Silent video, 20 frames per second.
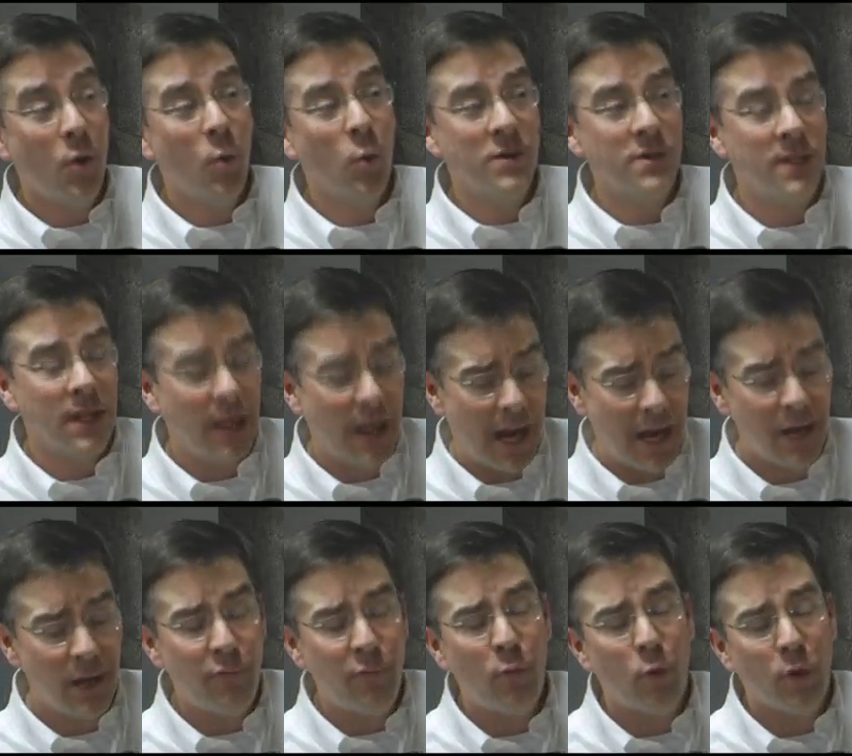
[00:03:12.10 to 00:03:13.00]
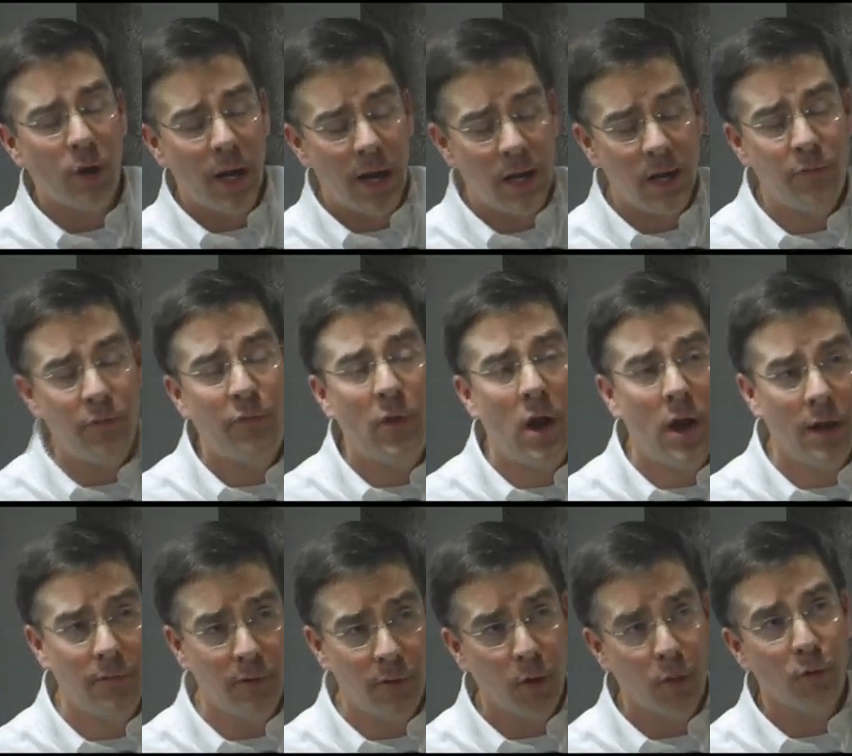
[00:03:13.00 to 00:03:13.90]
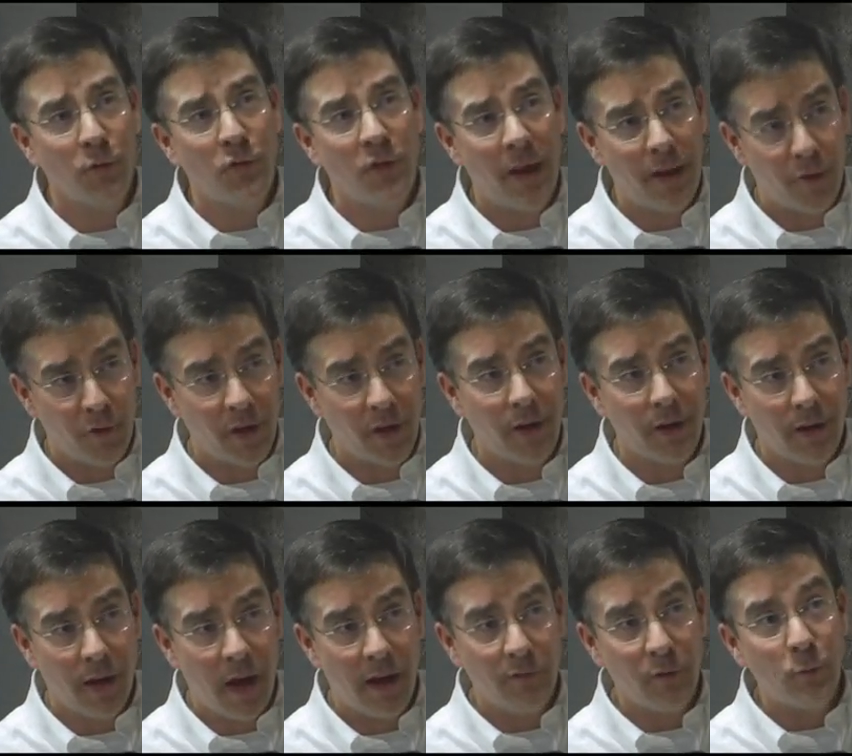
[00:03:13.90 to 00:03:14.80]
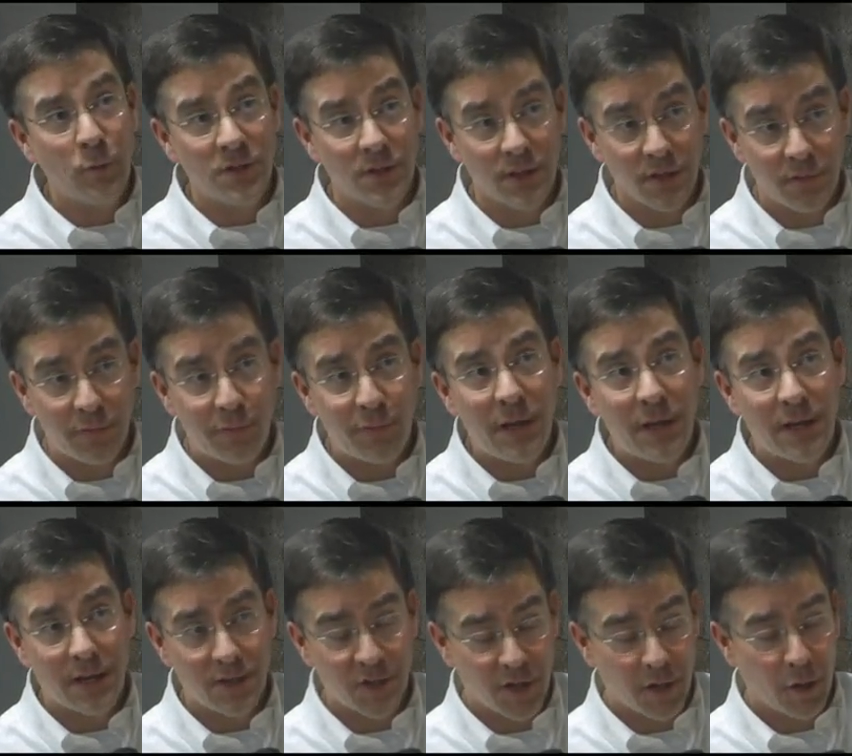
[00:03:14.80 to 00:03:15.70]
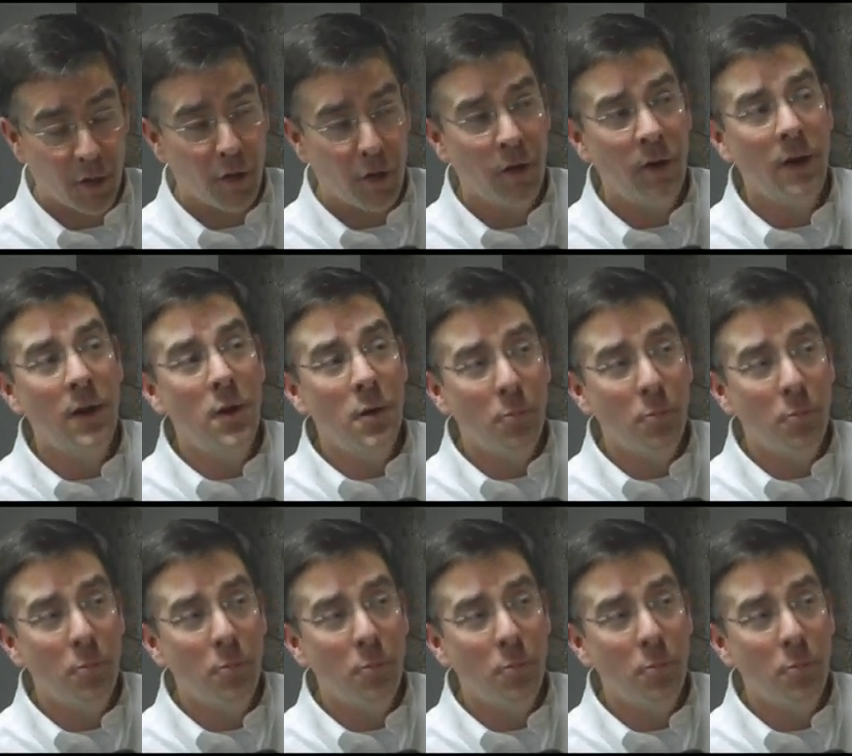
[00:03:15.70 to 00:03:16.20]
was the 84-85 year of Saturday Night Live. It was this Phoenix year.